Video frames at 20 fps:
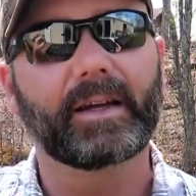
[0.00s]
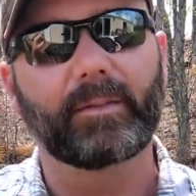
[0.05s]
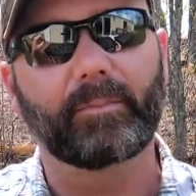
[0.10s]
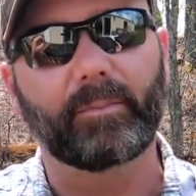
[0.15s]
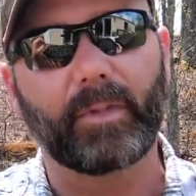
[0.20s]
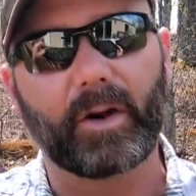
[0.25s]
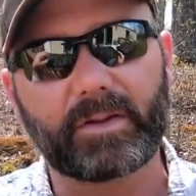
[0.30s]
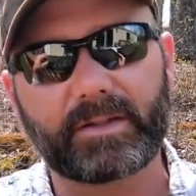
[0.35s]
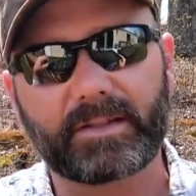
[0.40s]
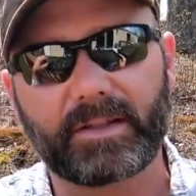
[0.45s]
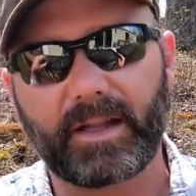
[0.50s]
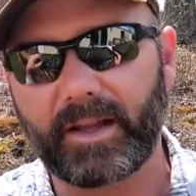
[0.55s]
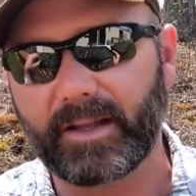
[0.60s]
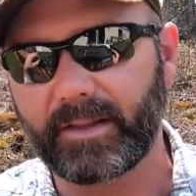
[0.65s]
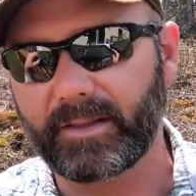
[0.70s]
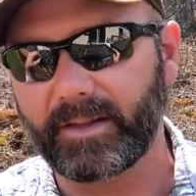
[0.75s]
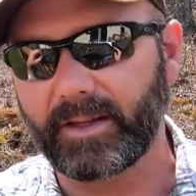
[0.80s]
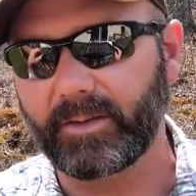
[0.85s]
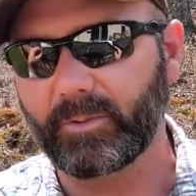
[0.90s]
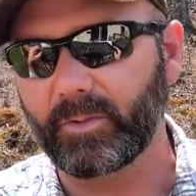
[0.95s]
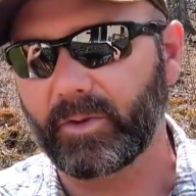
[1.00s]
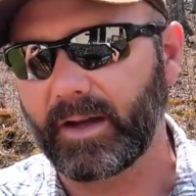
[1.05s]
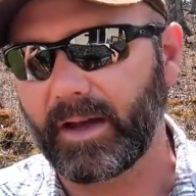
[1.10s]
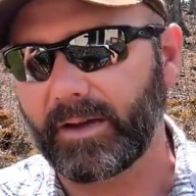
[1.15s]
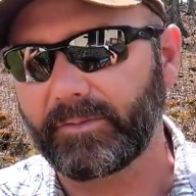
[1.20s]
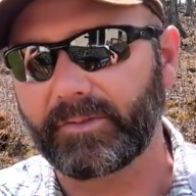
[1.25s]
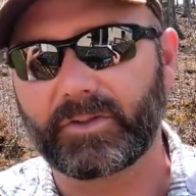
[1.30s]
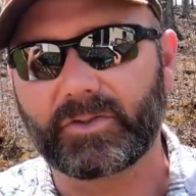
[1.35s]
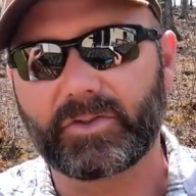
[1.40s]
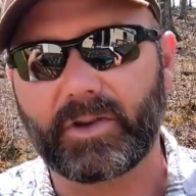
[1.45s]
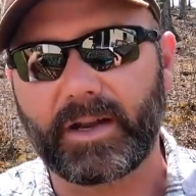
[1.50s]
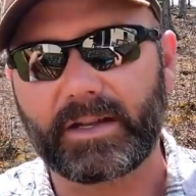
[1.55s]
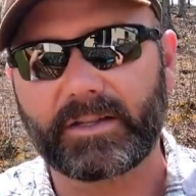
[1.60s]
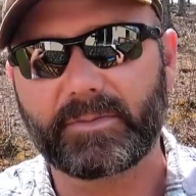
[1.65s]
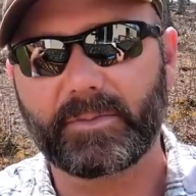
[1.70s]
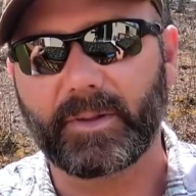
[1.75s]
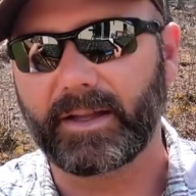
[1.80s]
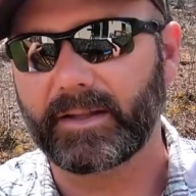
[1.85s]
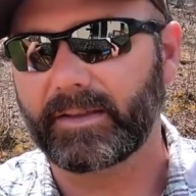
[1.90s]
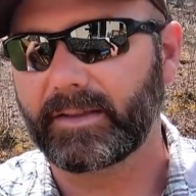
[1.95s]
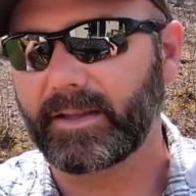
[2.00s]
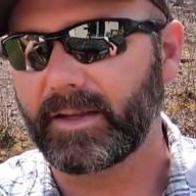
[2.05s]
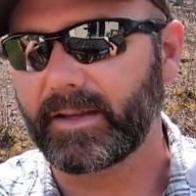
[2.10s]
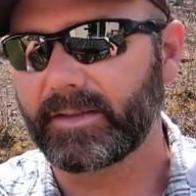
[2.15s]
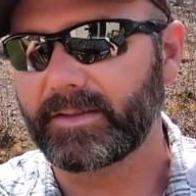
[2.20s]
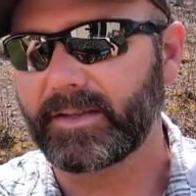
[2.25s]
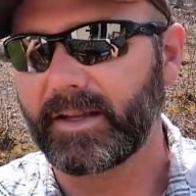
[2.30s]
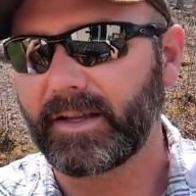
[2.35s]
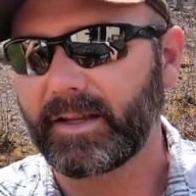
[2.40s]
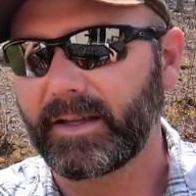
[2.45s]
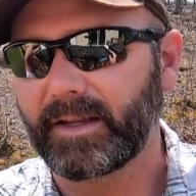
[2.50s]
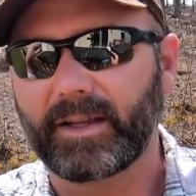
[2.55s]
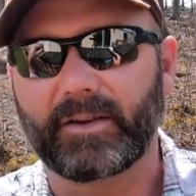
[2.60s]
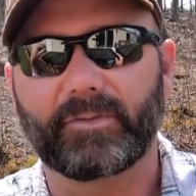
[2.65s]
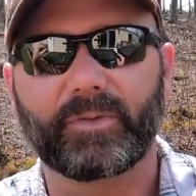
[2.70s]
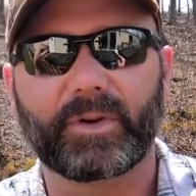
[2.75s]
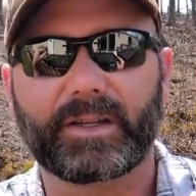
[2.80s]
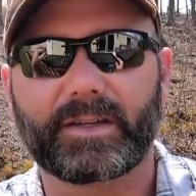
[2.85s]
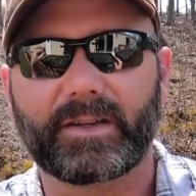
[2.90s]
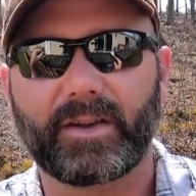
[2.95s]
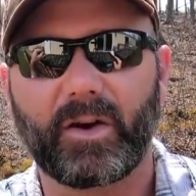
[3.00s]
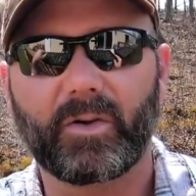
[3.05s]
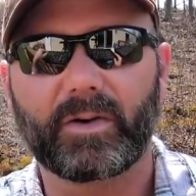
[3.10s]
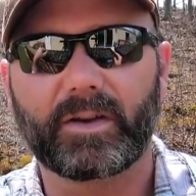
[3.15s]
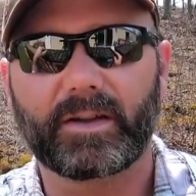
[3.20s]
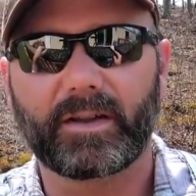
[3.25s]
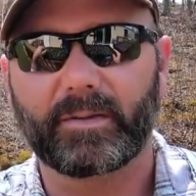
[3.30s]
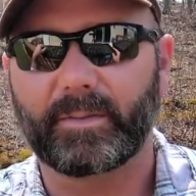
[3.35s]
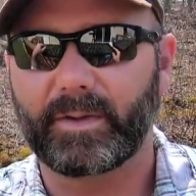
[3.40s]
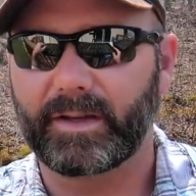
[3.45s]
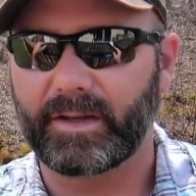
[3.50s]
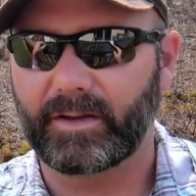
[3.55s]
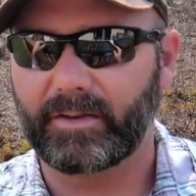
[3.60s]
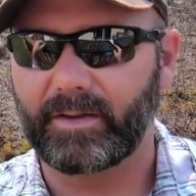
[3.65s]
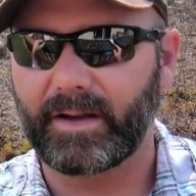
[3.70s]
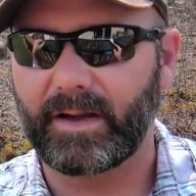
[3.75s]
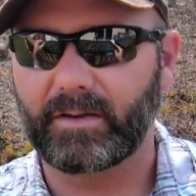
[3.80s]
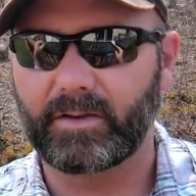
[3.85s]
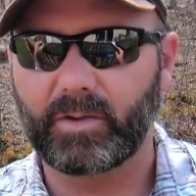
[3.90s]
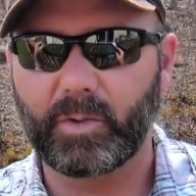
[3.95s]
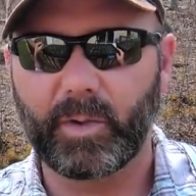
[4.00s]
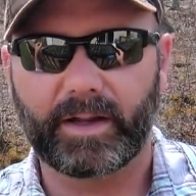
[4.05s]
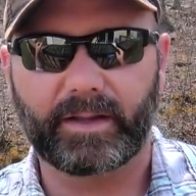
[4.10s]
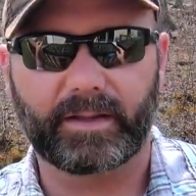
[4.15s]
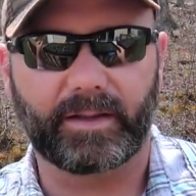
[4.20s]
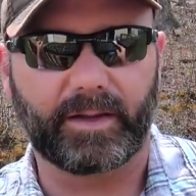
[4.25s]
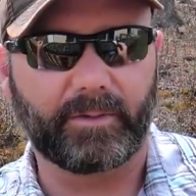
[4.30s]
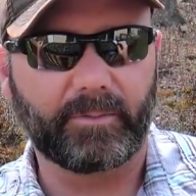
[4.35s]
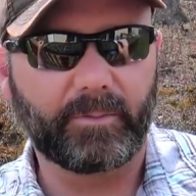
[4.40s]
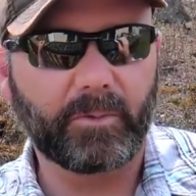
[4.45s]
Most likely, we'll have to transplant these if we don't get them in the ground quickly.